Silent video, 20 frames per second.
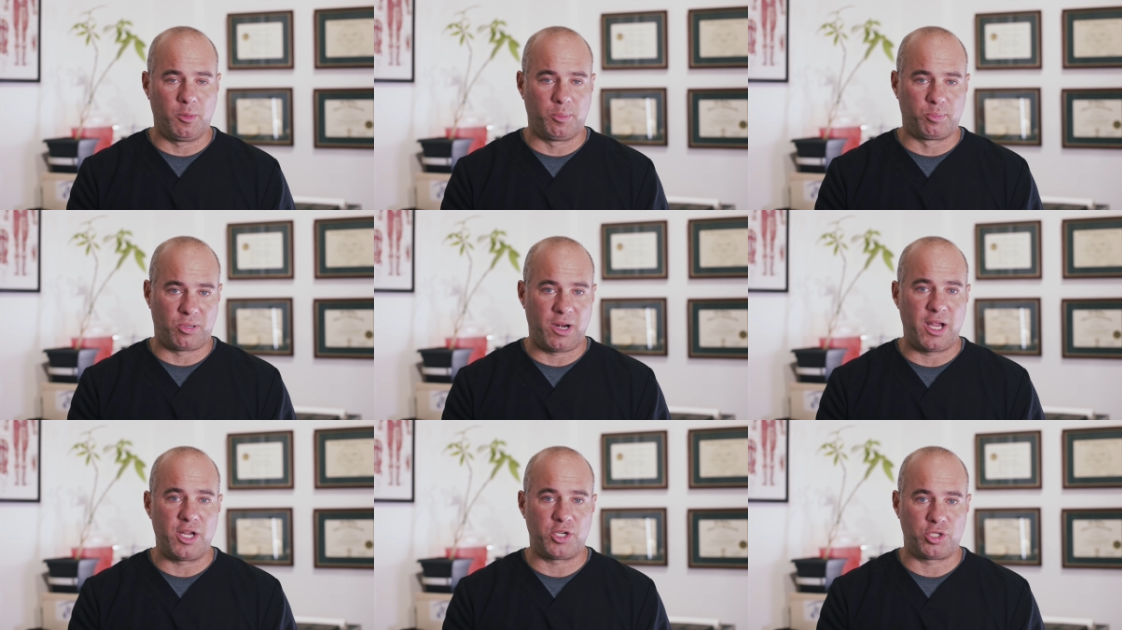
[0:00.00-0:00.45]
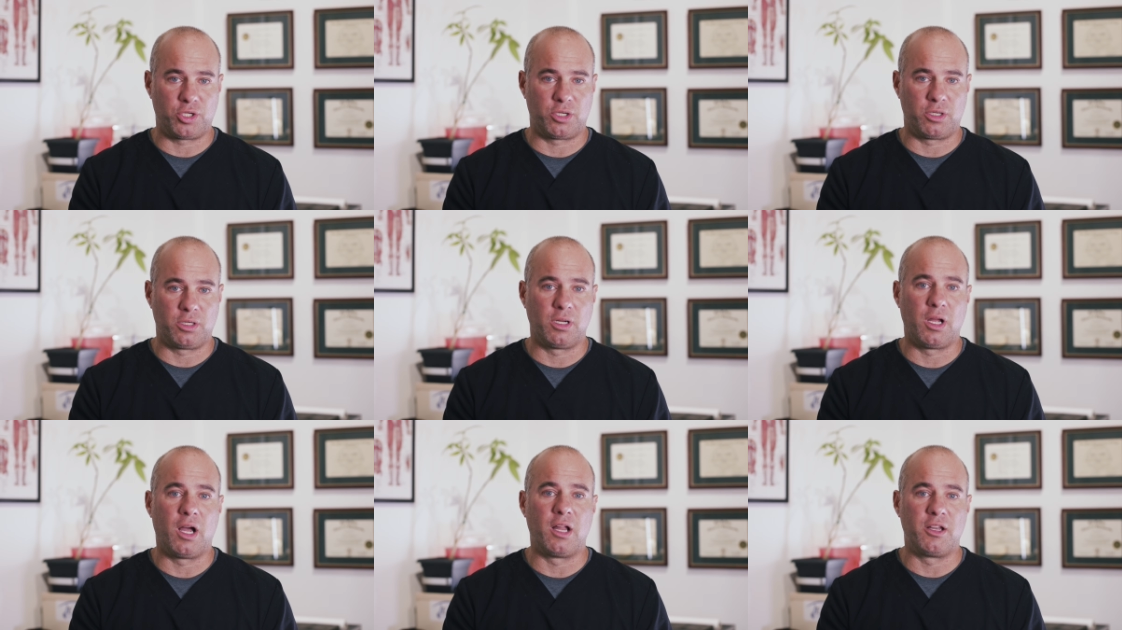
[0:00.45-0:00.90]

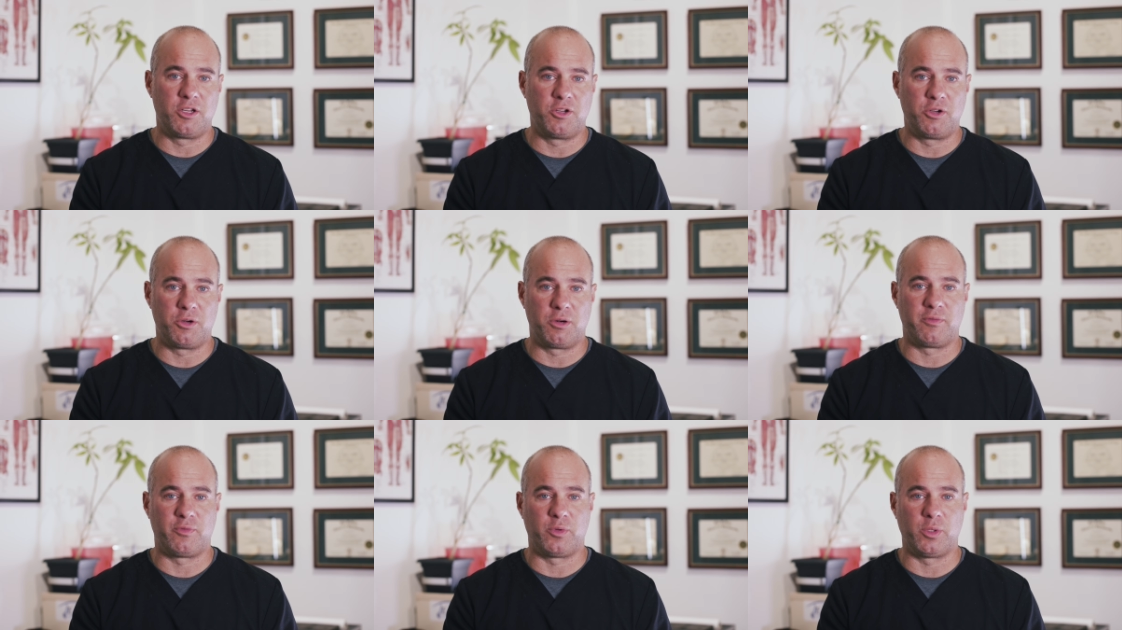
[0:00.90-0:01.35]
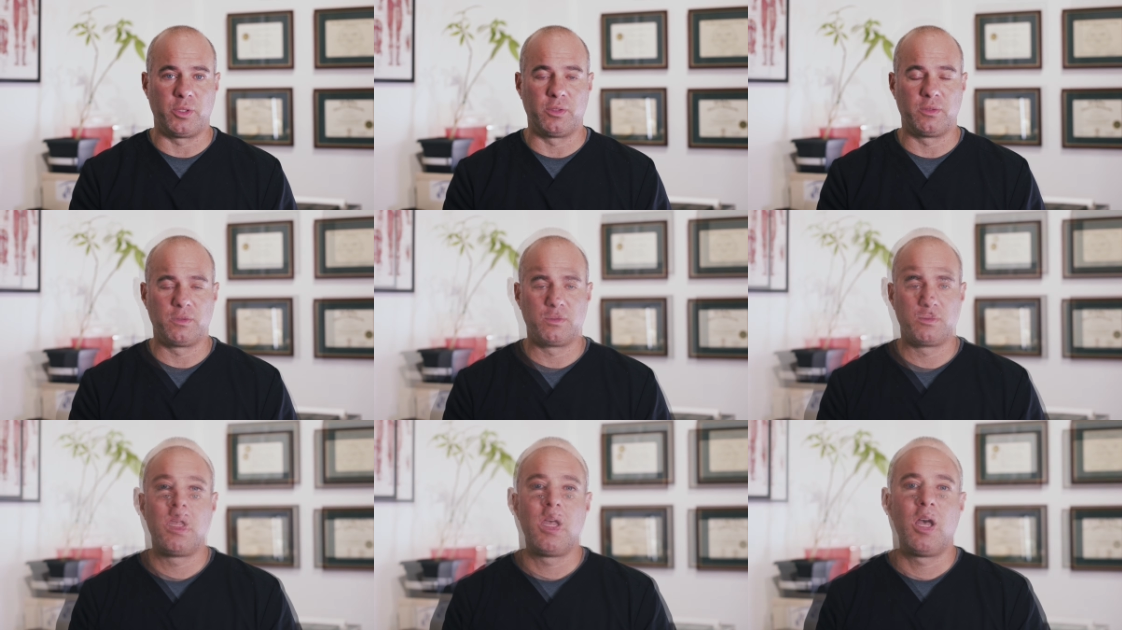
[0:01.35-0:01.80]
pressure on the nerve root.
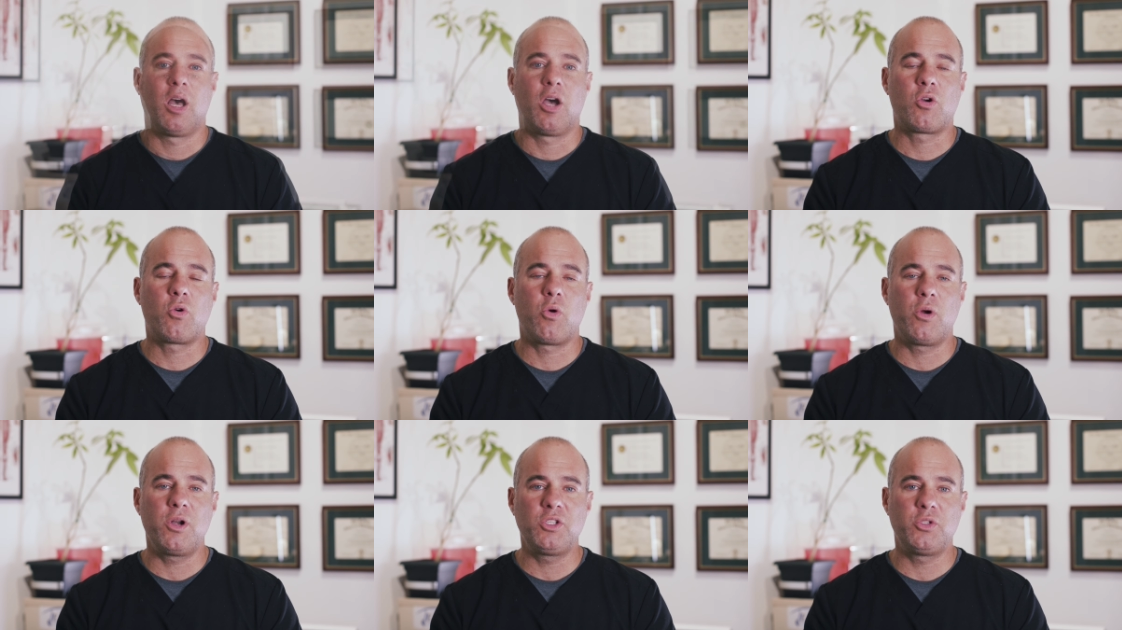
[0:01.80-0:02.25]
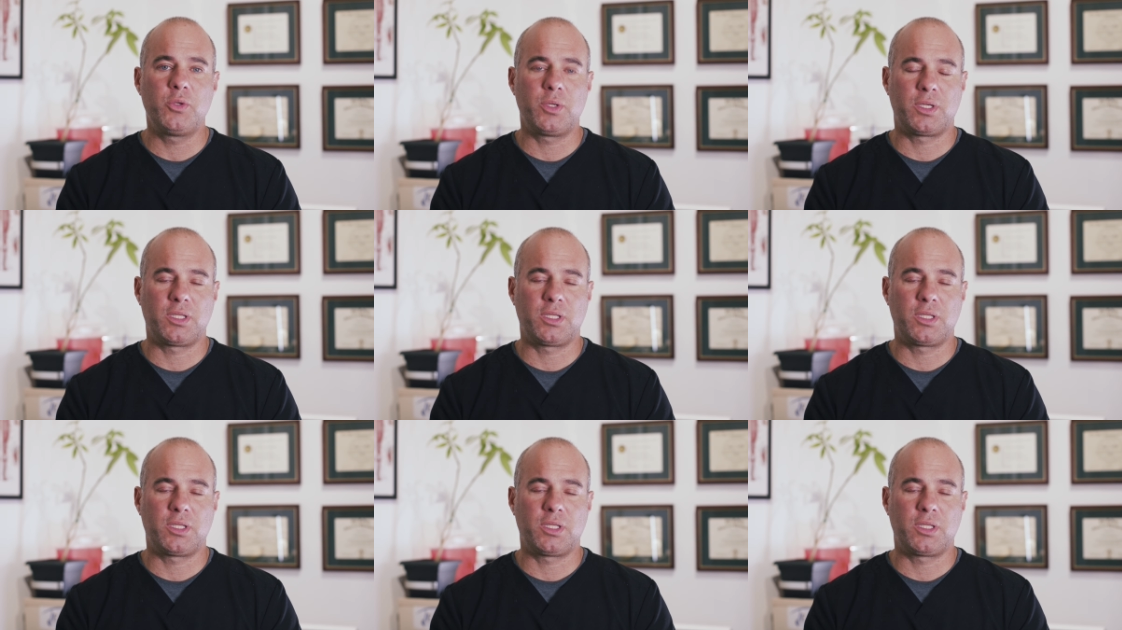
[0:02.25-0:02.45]
According to a